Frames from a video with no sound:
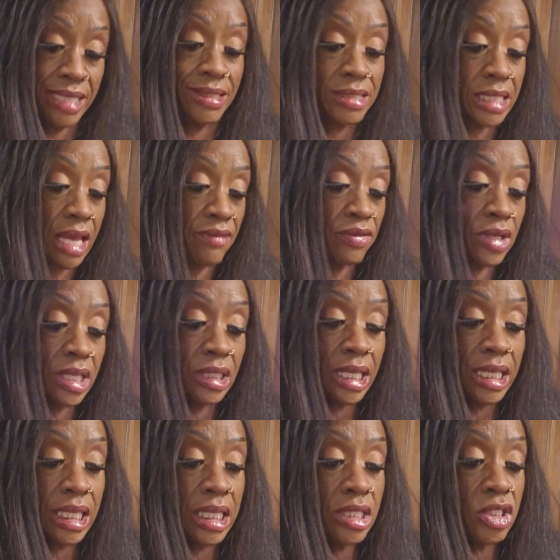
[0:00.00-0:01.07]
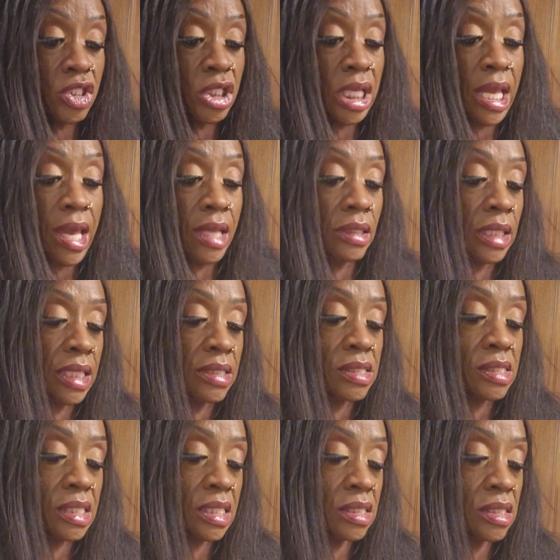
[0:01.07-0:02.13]
this African lady, she had like
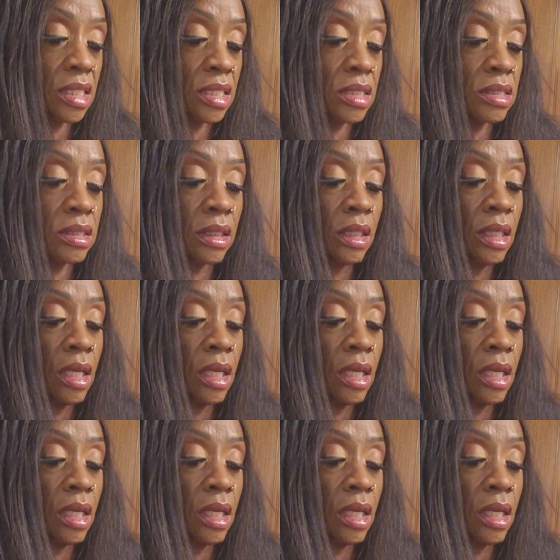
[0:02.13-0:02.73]
seasoned,